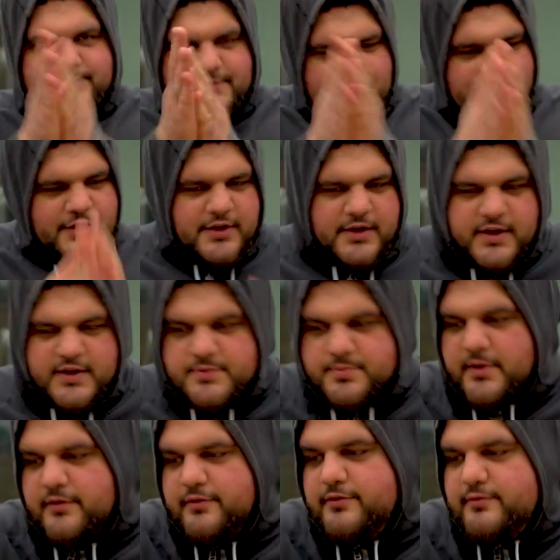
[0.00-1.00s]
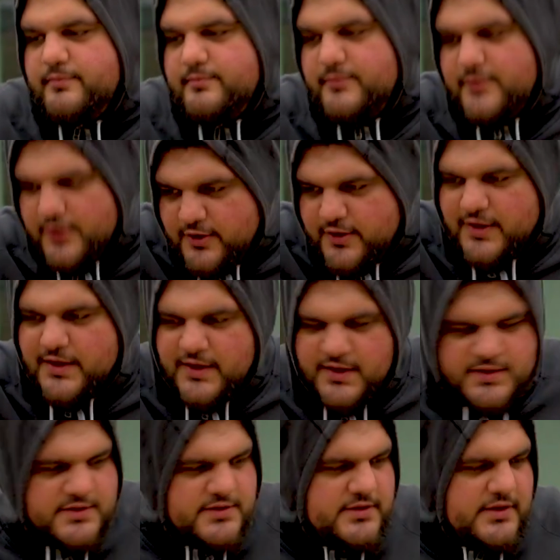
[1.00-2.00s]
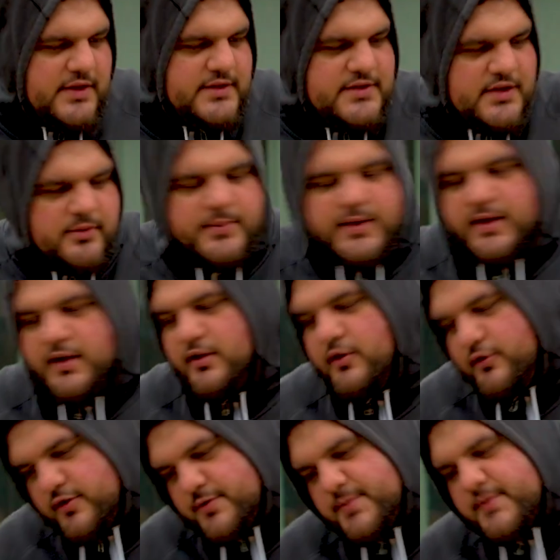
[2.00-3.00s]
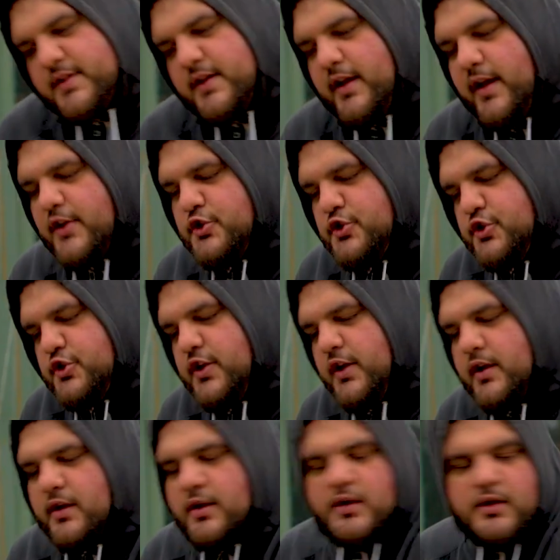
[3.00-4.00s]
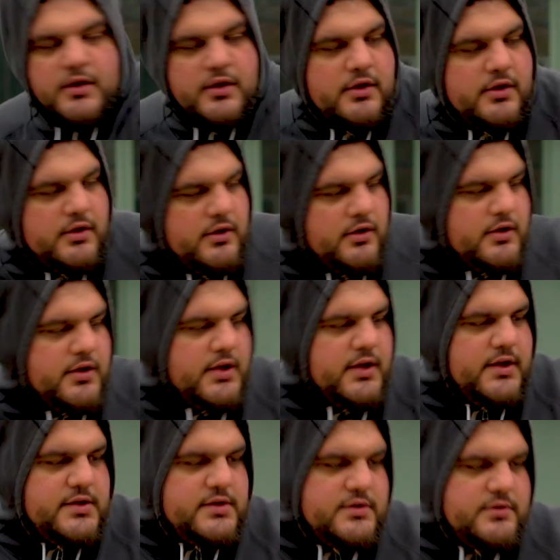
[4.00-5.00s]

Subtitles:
Look at this, bruv. Look at this and tell me your Christmas dinner ain't shit. Look at this.